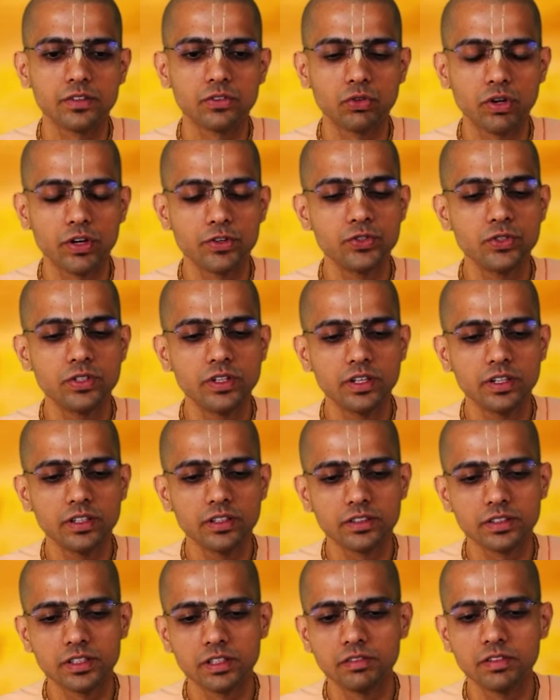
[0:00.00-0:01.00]
So,
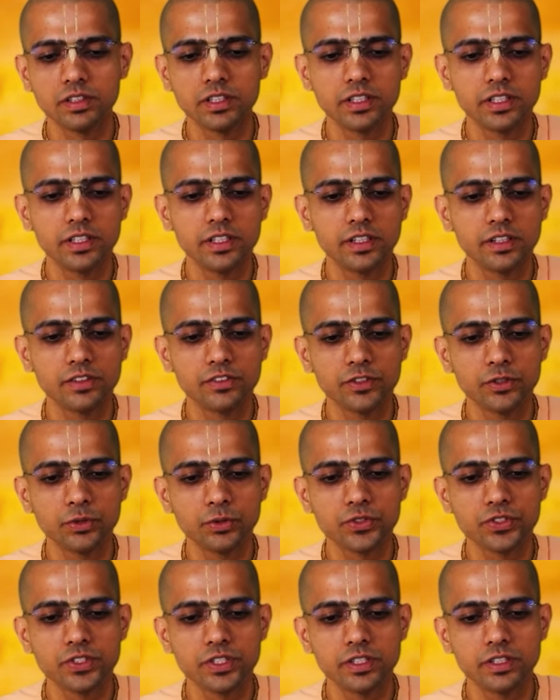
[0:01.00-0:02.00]
Arjuna, the word he has
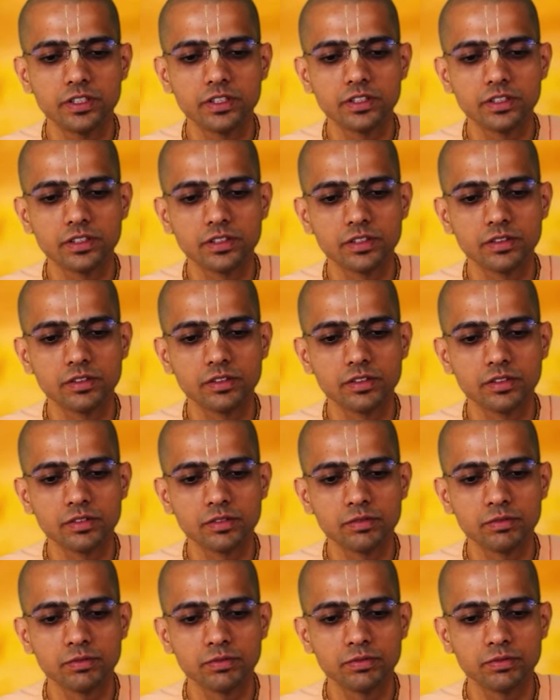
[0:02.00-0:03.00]
used here
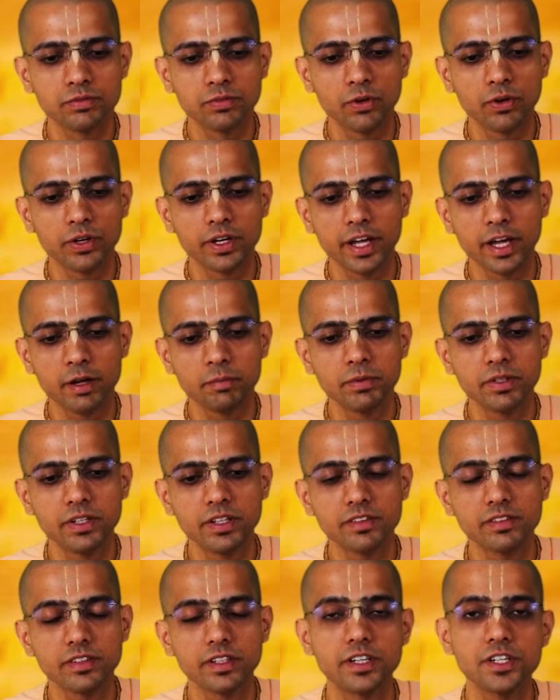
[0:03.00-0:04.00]
for
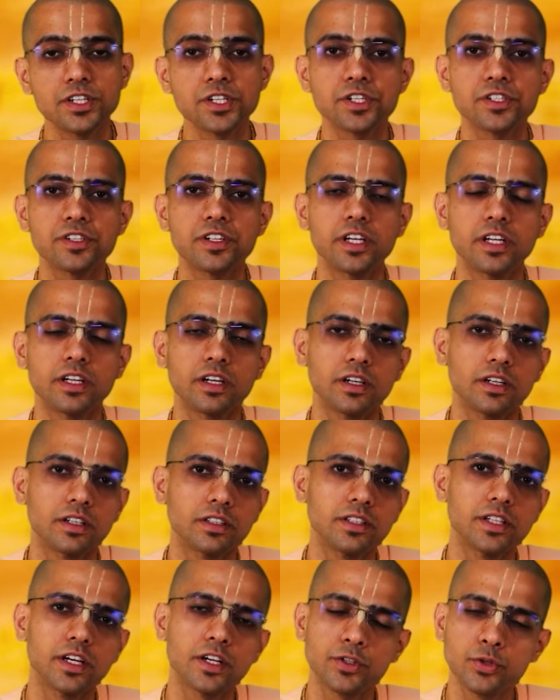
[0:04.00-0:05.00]
happiness is
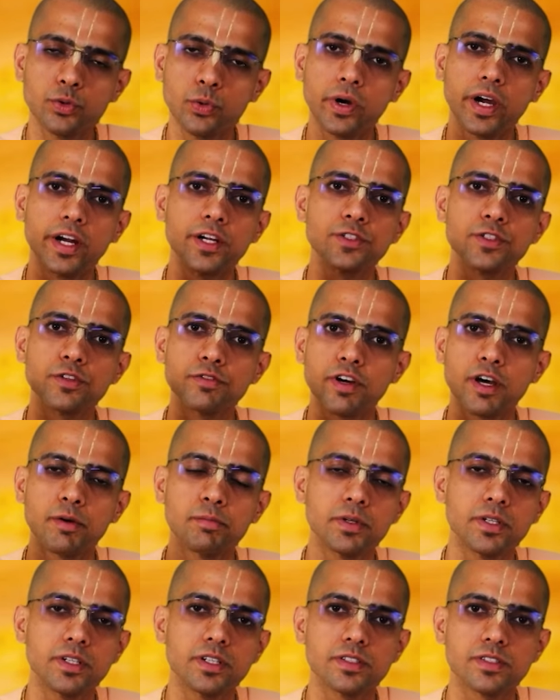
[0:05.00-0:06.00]
Shreya. There are two kinds of
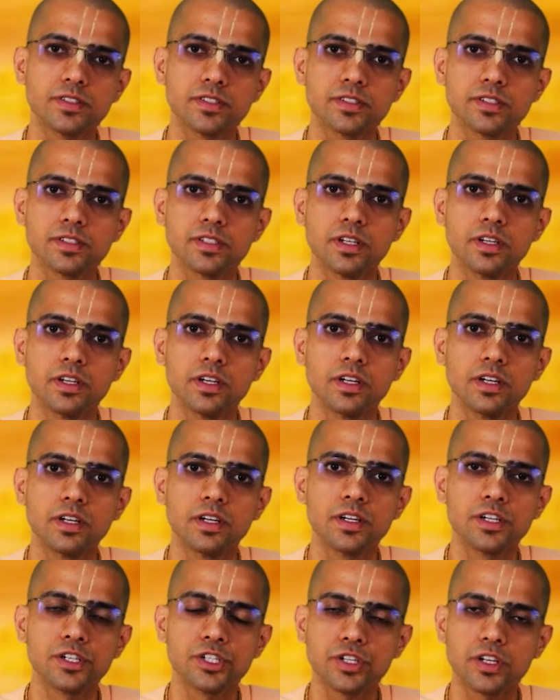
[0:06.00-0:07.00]
happiness
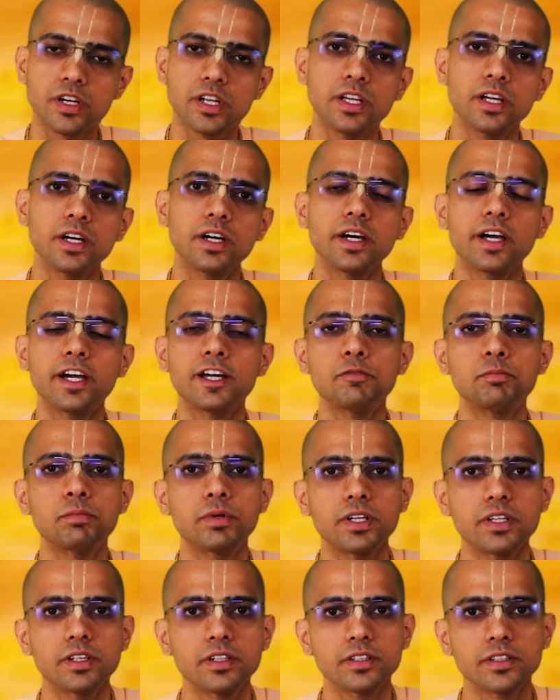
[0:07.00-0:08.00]
Shreya and
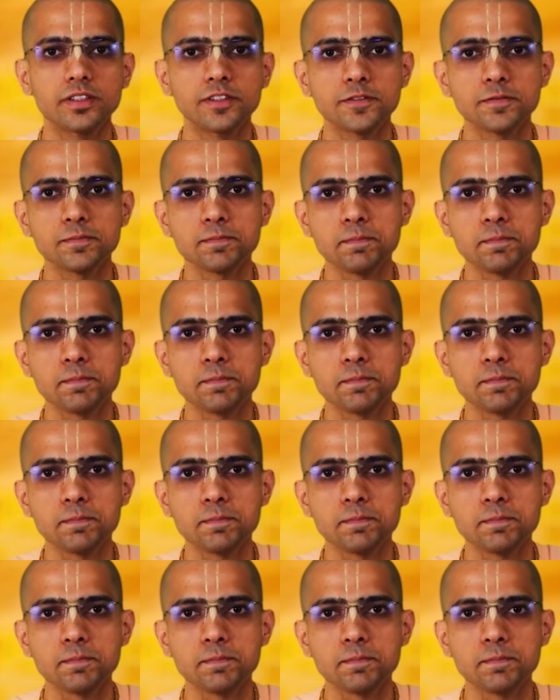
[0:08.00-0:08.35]
Preya.